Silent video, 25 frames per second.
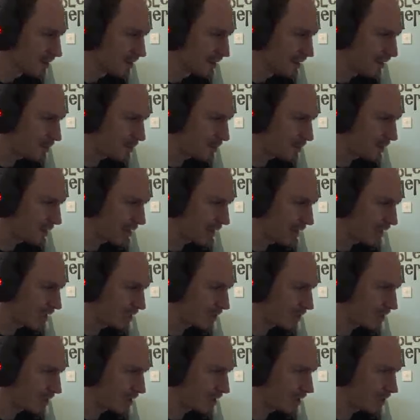Had to be a
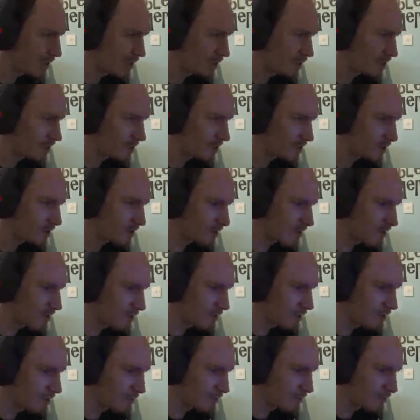heck of a hose and
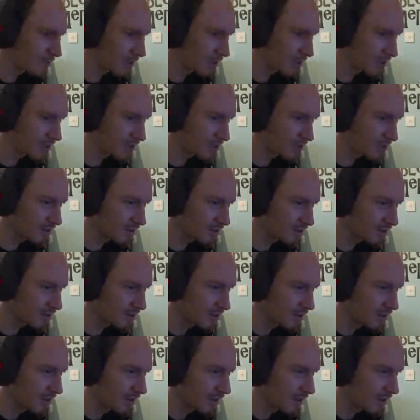a lot of pressure.
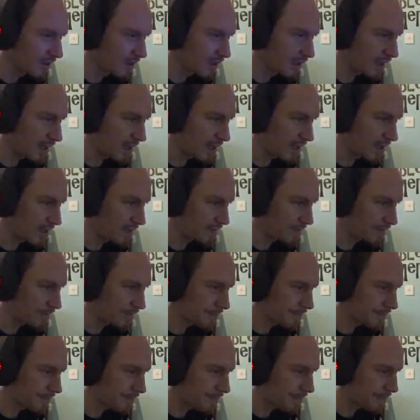Aha.
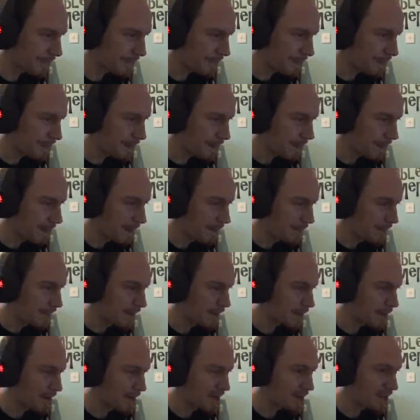
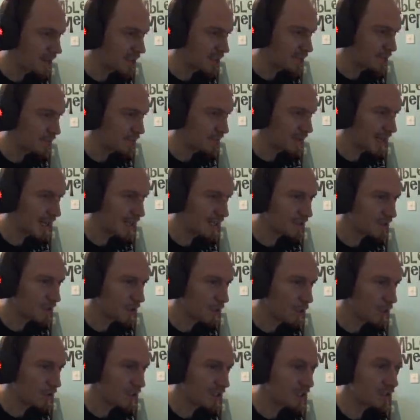Either way, this is Plas
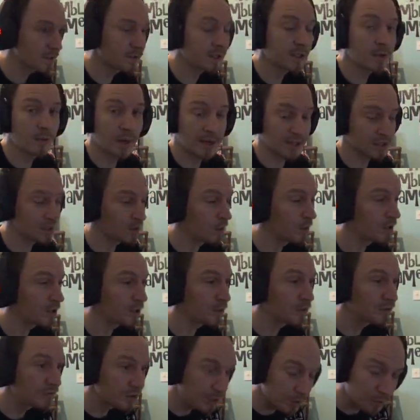Holt, which is a request halt.
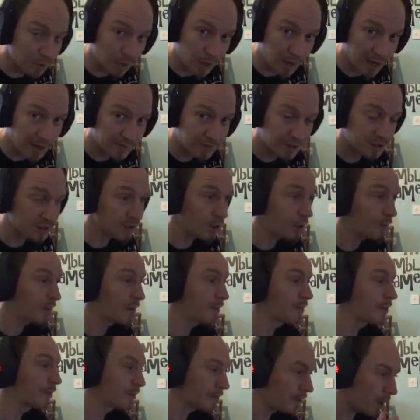You do not have to stop
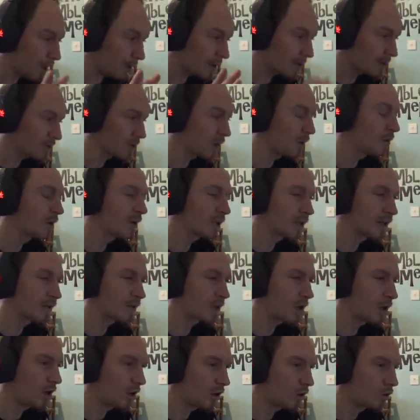here, but I'm going to. I want to
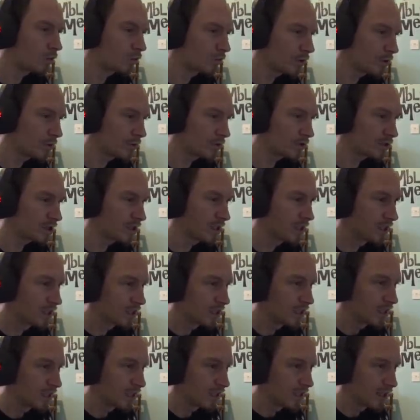give the whole route
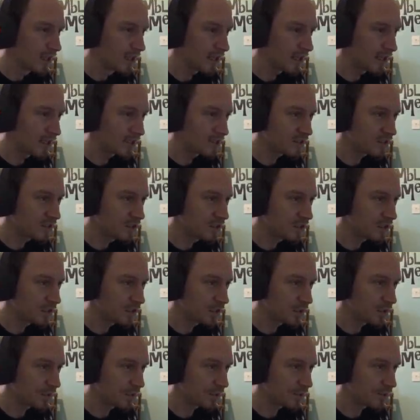its
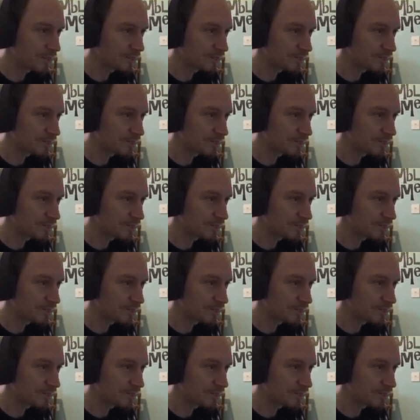due.